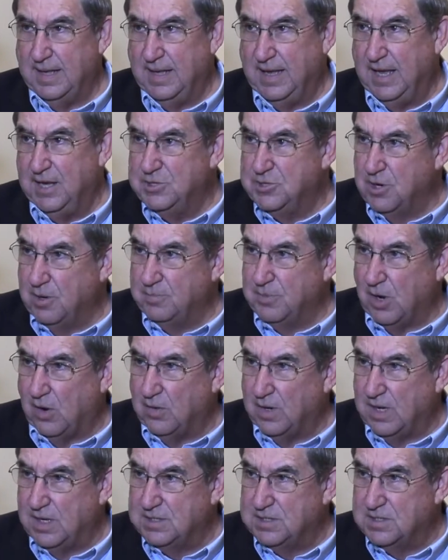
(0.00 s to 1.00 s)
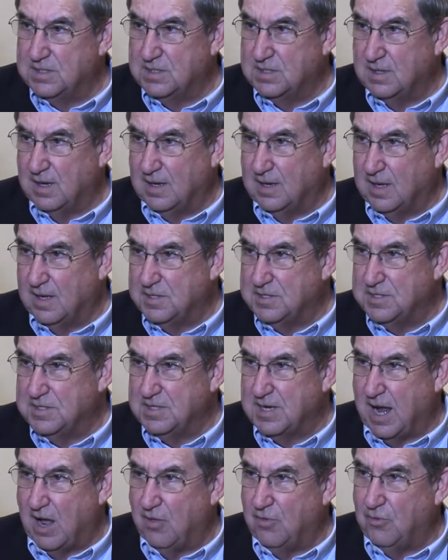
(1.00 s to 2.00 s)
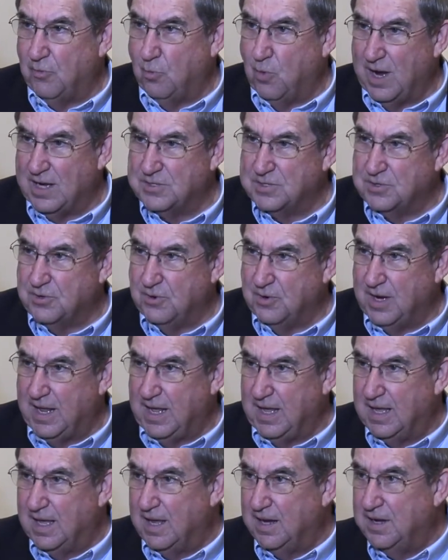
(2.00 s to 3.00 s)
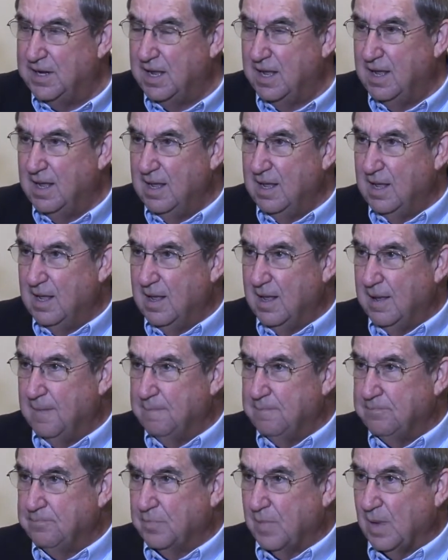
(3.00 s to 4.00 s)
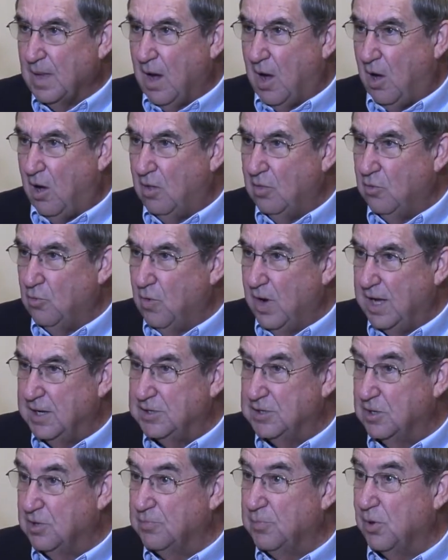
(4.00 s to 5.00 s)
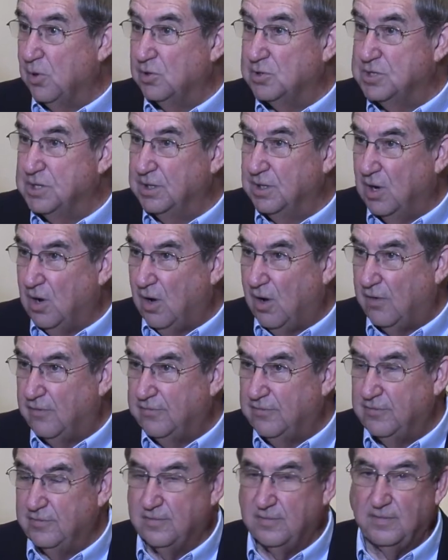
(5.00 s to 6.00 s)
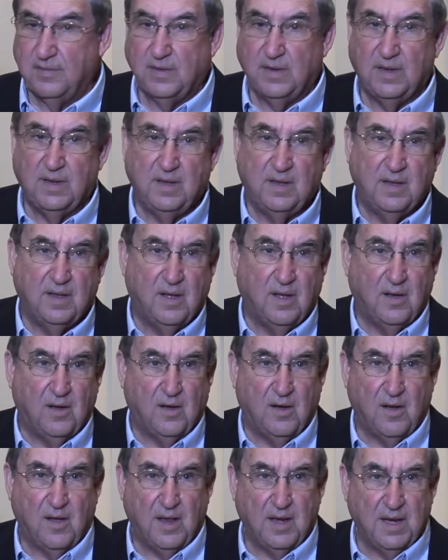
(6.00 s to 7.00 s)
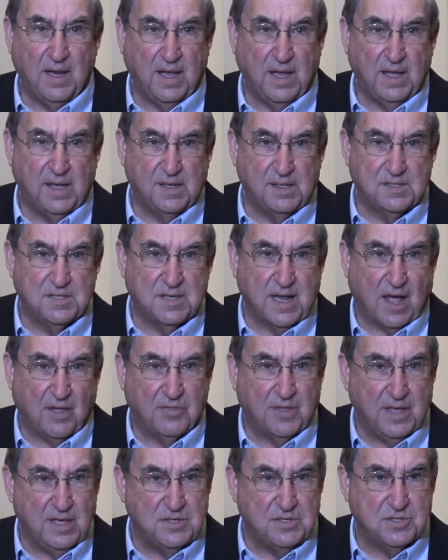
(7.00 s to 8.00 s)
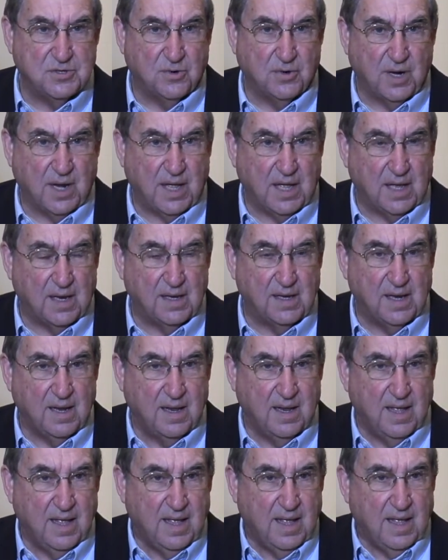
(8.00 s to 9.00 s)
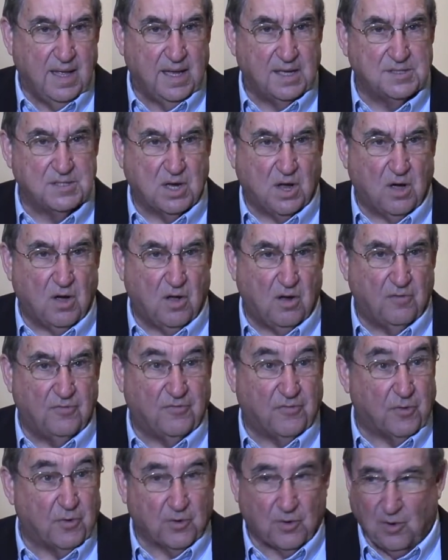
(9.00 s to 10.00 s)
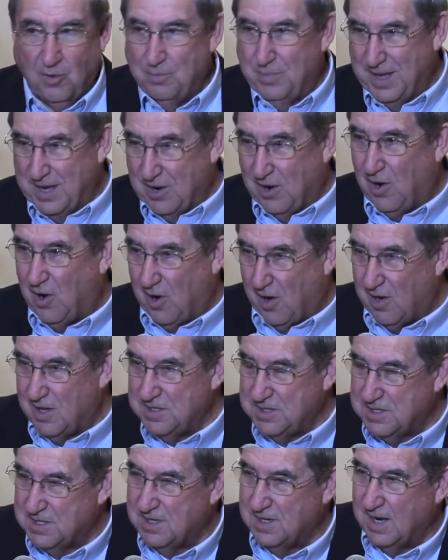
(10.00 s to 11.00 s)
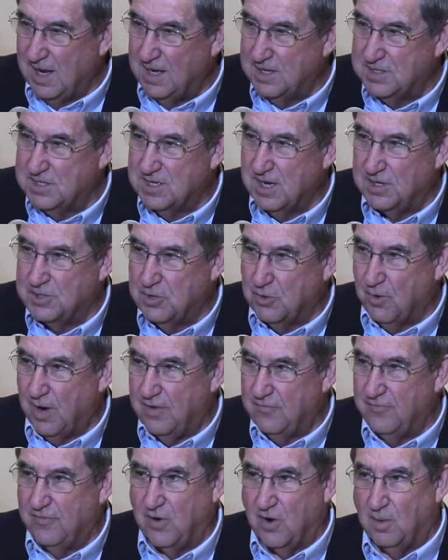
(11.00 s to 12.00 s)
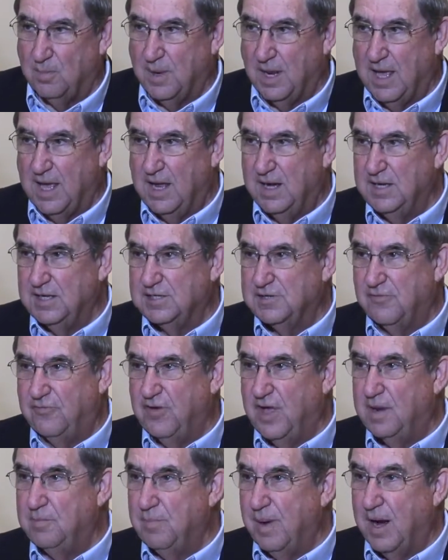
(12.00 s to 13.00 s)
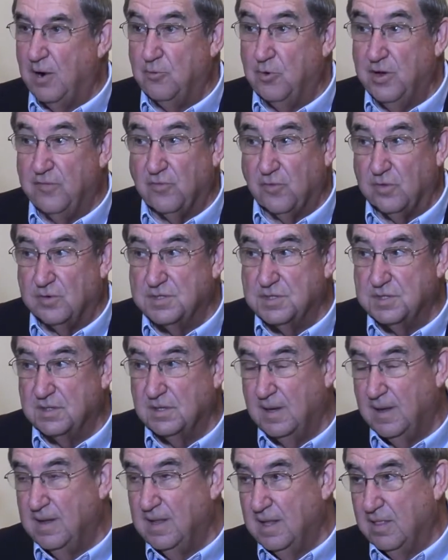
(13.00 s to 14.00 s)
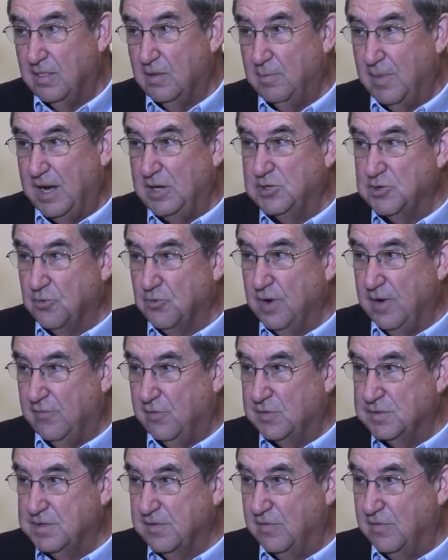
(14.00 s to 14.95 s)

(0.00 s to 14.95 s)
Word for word: Egypt on its uh, southwestern end all the way to the Persian Gulf on its southeastern end. It's called fertile because it's such great farmland. It's fed by rivers, the major rivers